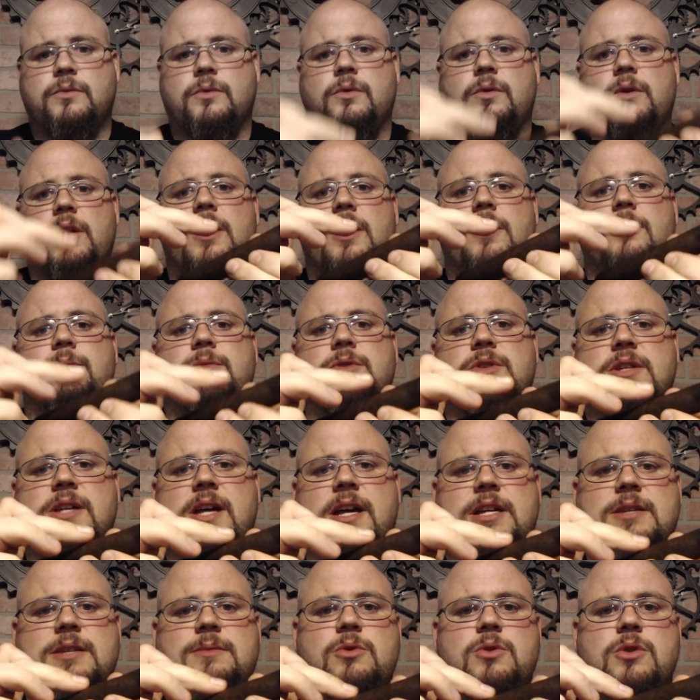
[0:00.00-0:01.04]
You know, just kind
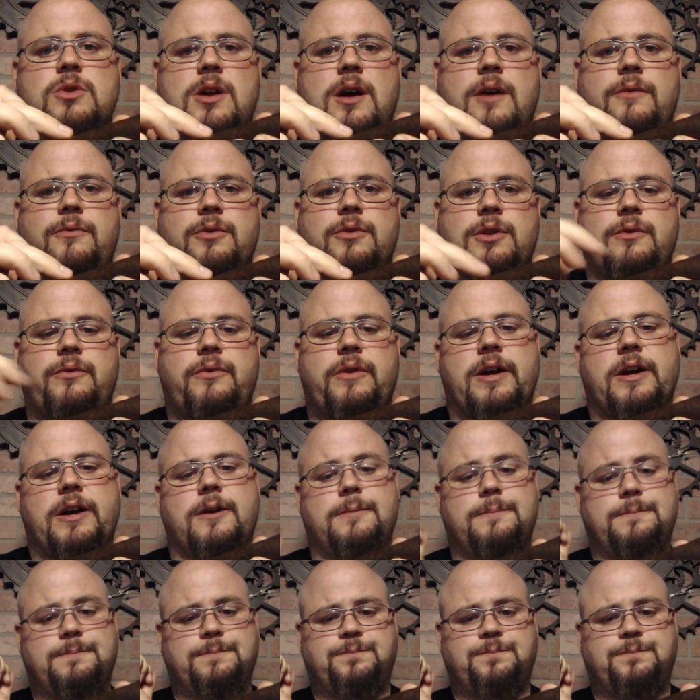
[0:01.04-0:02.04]
of smooth it off with your finger.